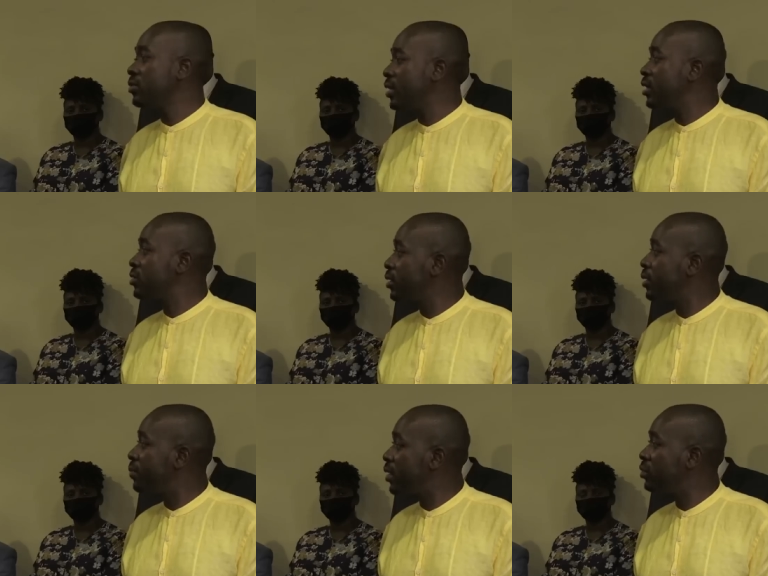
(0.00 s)
you that it's not
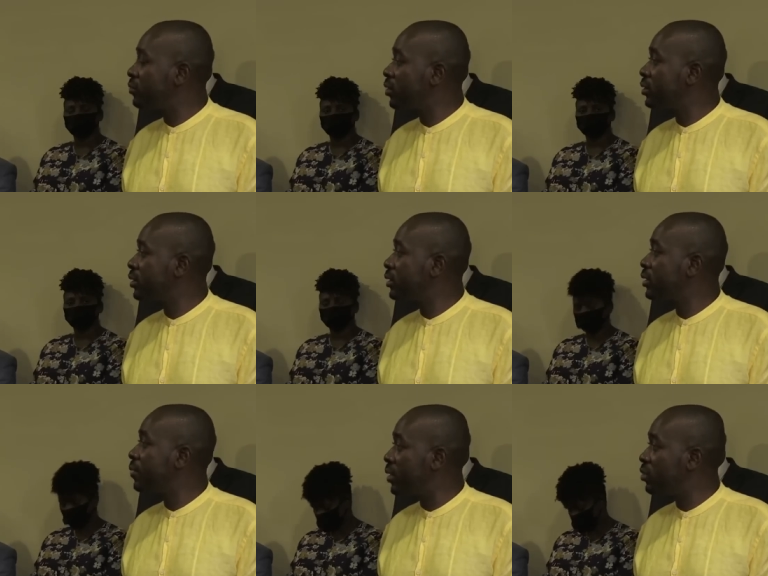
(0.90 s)
a bed of roses,
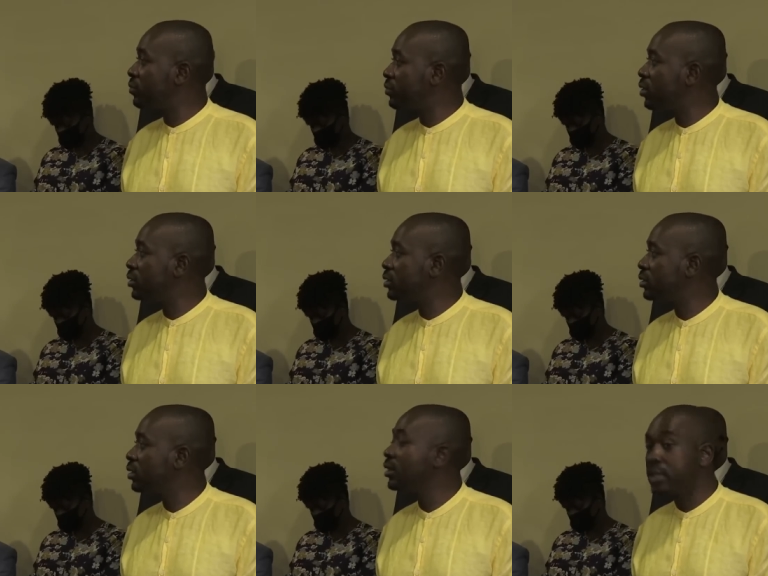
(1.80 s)
it's a bed of thorns.
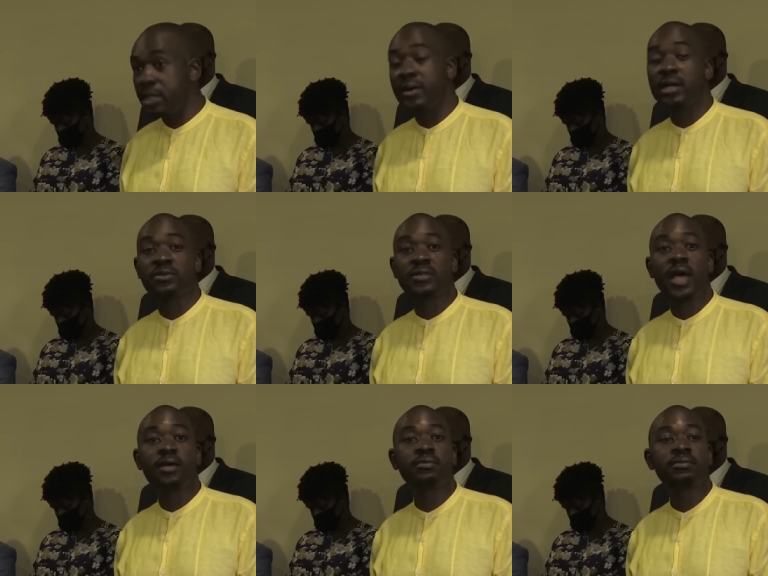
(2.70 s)
It's a matter of time.